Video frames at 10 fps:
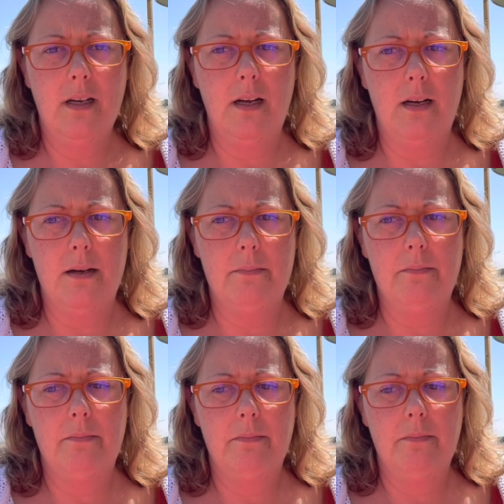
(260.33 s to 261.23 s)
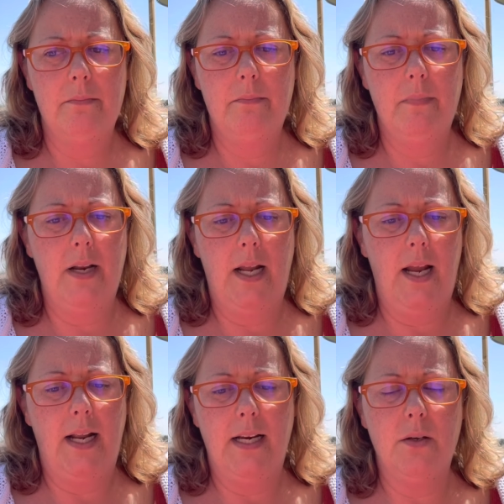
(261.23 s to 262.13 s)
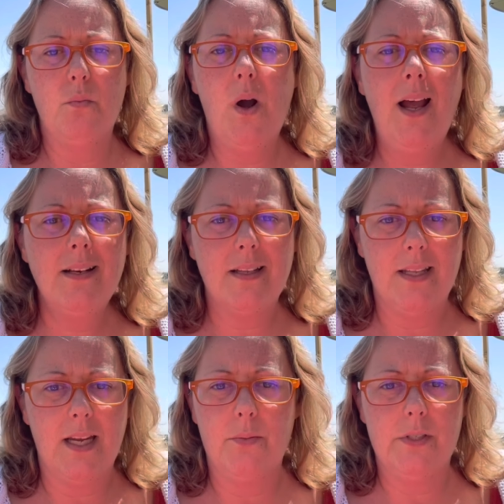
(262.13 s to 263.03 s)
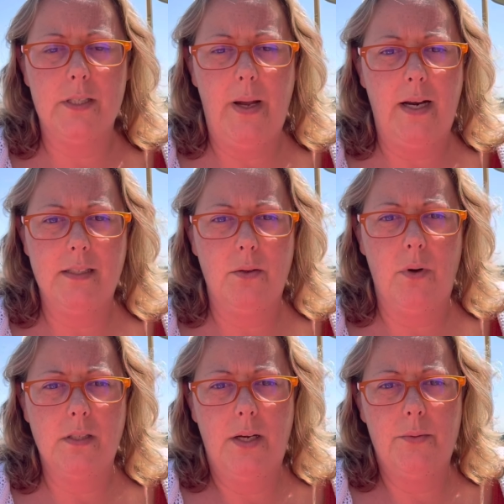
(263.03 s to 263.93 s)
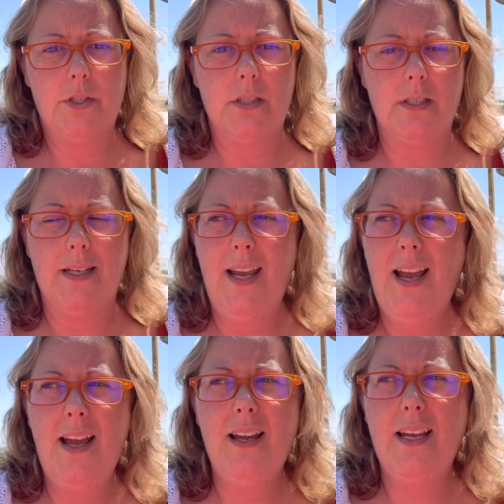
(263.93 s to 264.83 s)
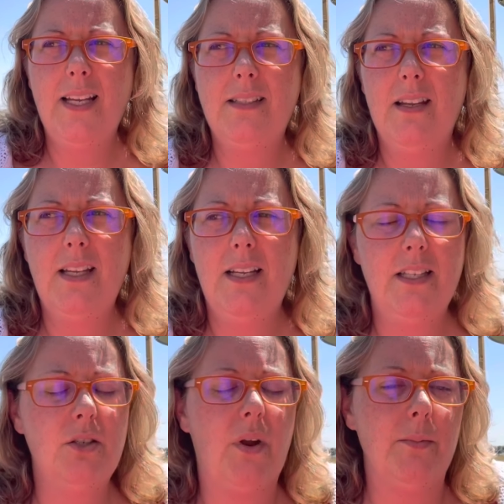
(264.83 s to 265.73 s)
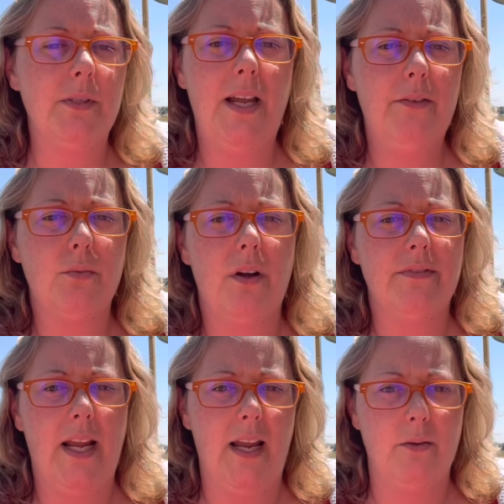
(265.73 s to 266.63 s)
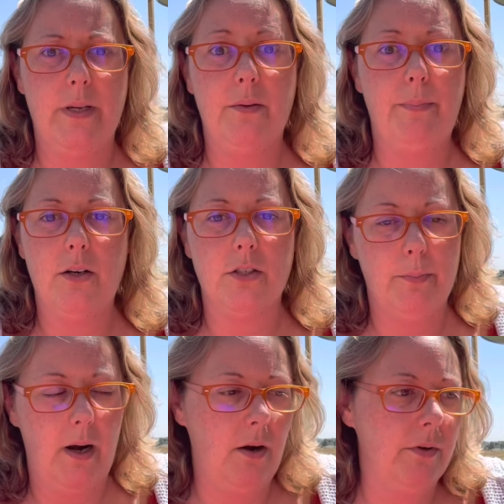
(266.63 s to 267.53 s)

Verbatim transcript: Um, and I, and I didn't want to think it was as bad as it was. I was just like, yeah, it, it, it's okay. I'm just having a rough day. It'll be better tomorrow.